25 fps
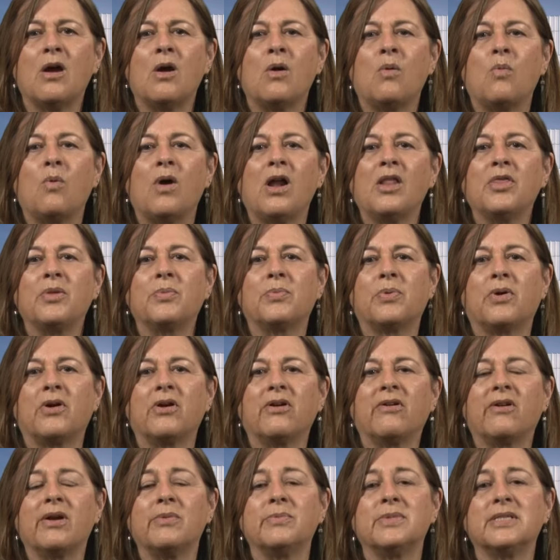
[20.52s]
While the
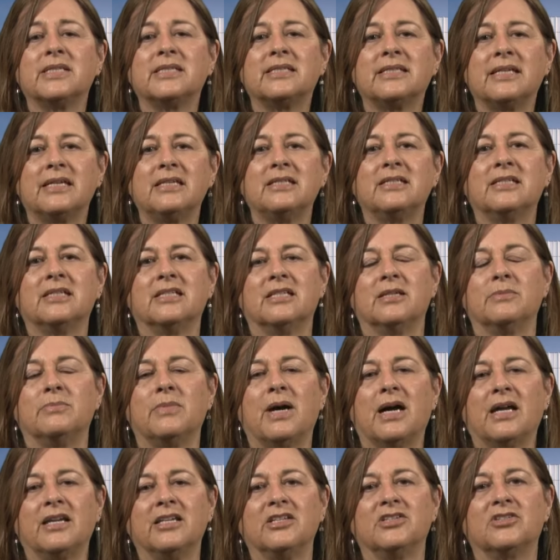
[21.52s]
program is centred in
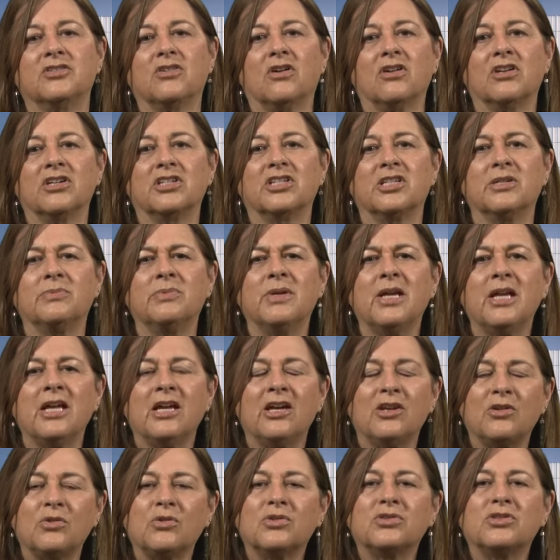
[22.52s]
Māori scholarship,
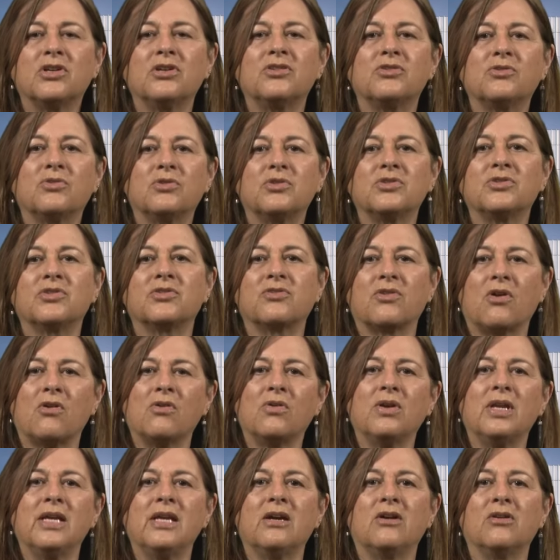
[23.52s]
it also draws
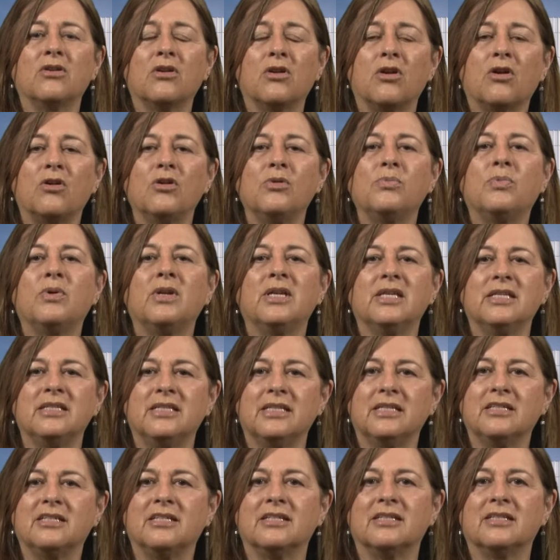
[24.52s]
strongly on global
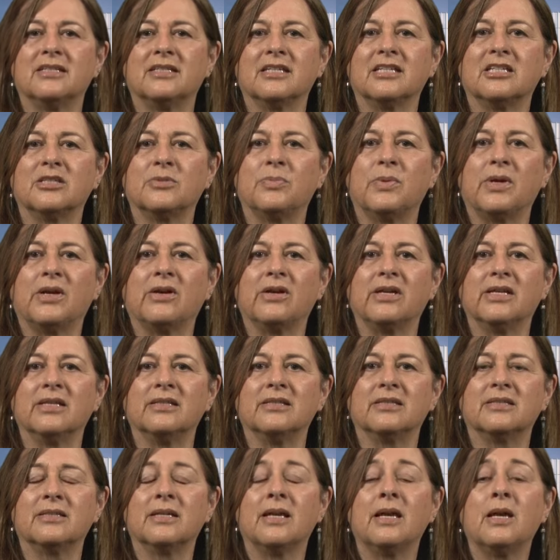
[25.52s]
Indigenous
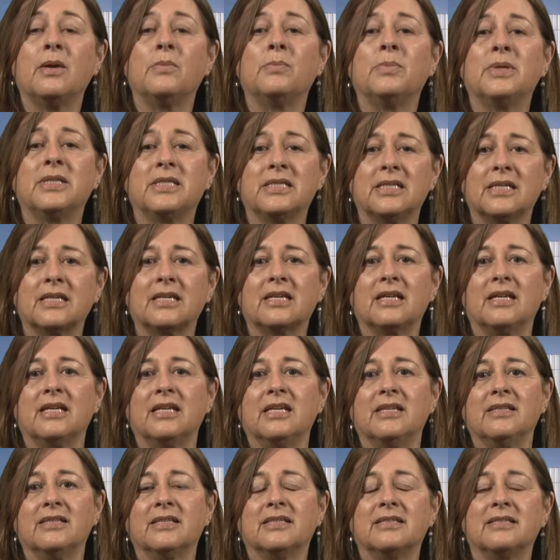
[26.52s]
experience, particularly
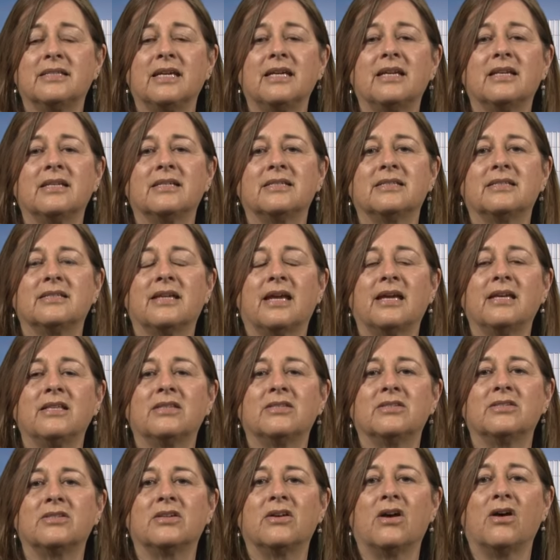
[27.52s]
in the settler
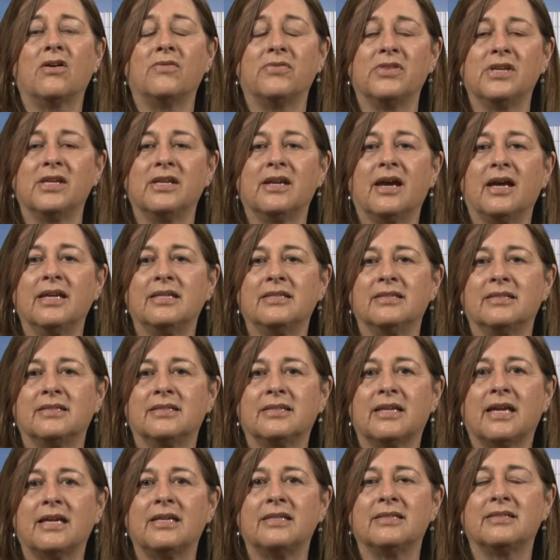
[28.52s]
states of the United
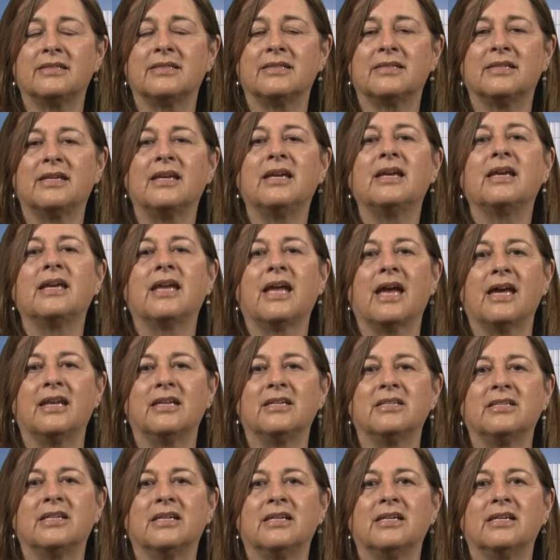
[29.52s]
States,
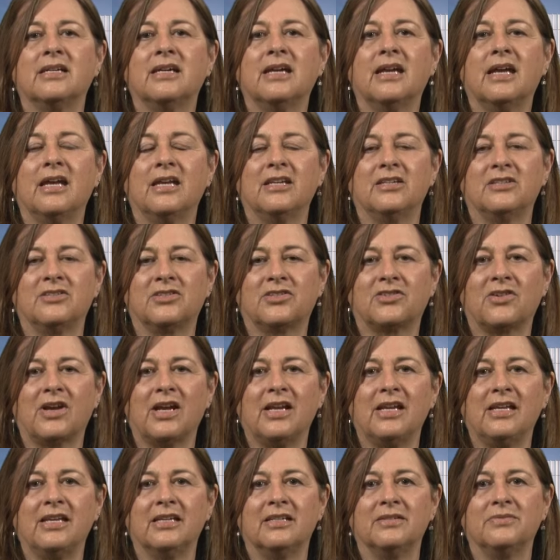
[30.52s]
Canada, and
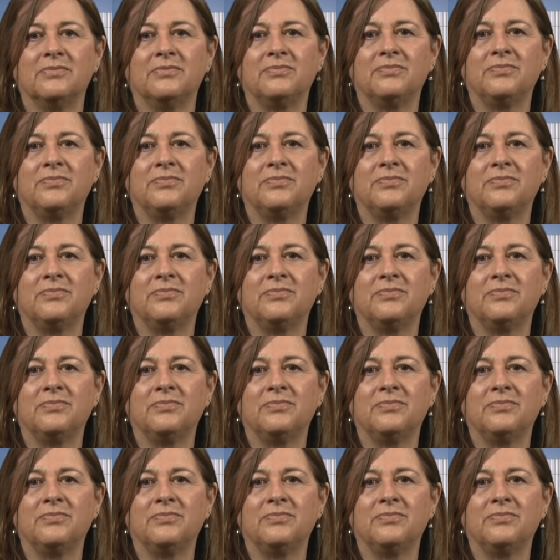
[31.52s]
Australia.